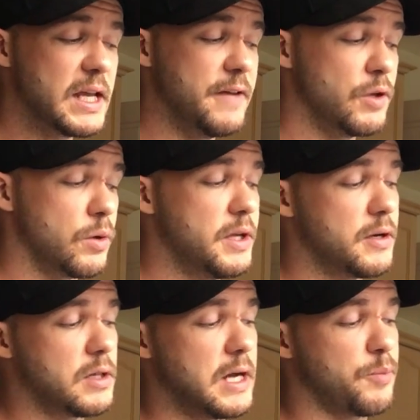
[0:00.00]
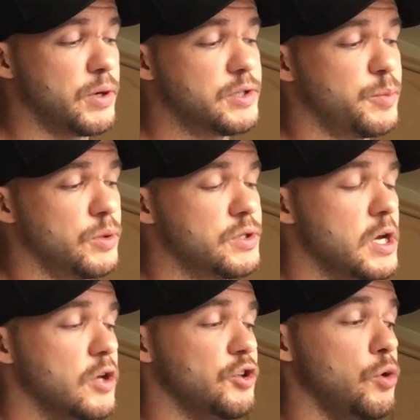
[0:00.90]
even though the underlying principles
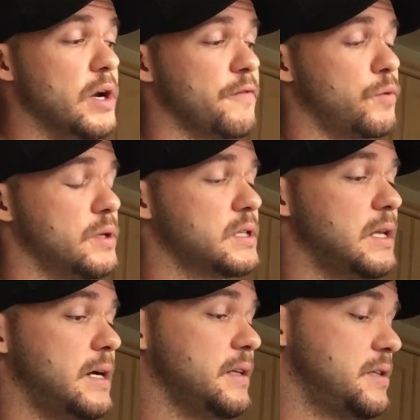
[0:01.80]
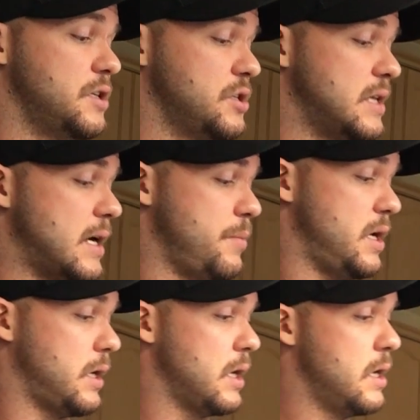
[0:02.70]
do influence a lot of decisions that I
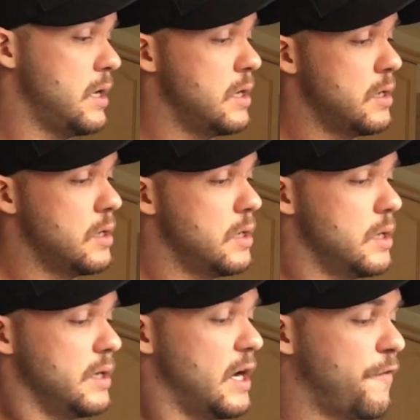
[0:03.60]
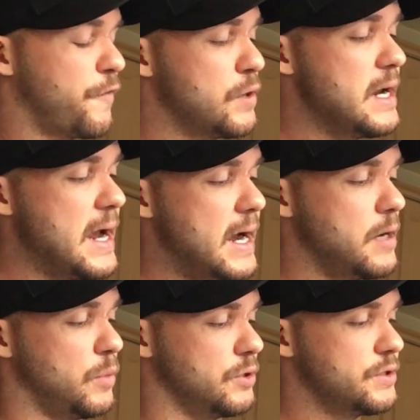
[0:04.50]
make. Now, Free
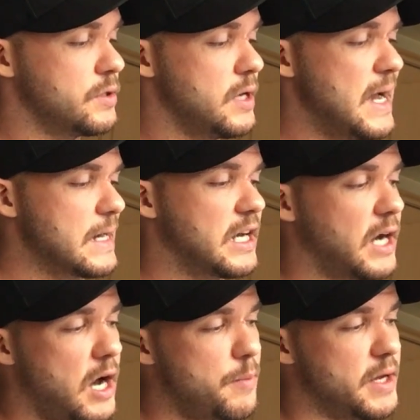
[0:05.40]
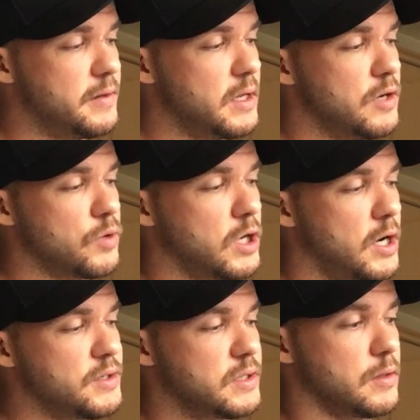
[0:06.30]
Animals had a comment in
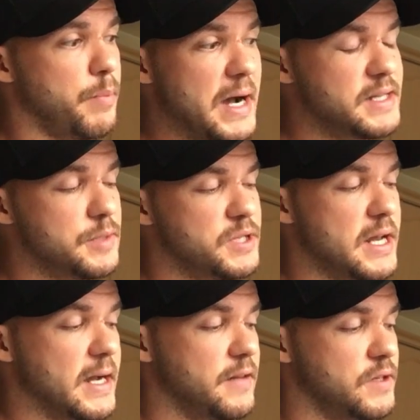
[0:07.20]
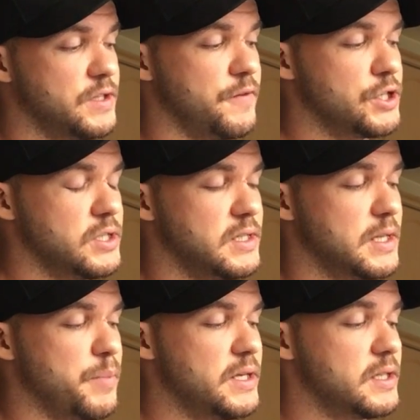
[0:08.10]
regards to the biceps and active insufficiency. He
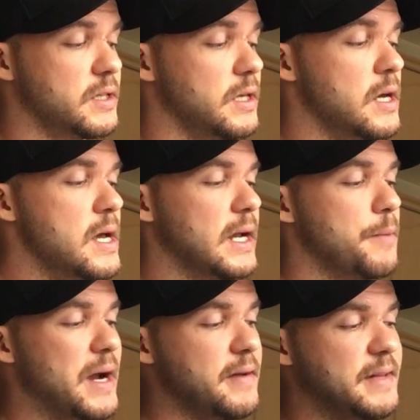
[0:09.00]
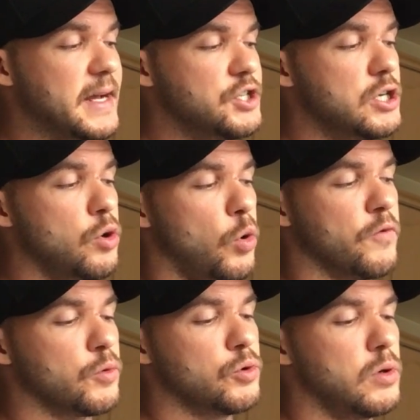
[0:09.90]
said, basically, can my intention
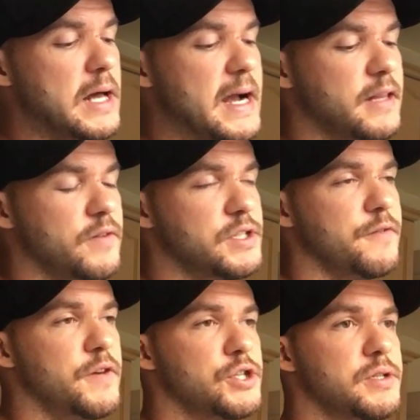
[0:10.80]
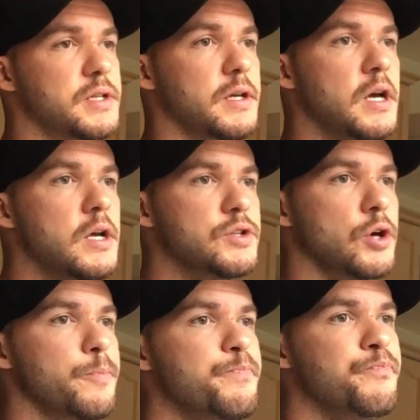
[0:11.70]
overrule active insufficiency?
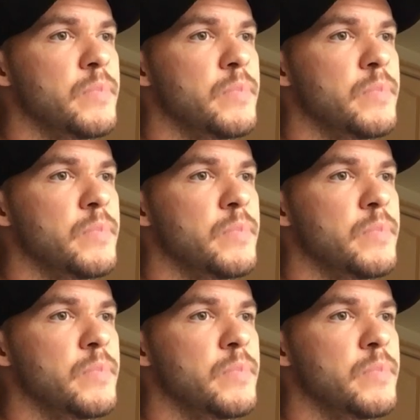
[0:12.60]
So,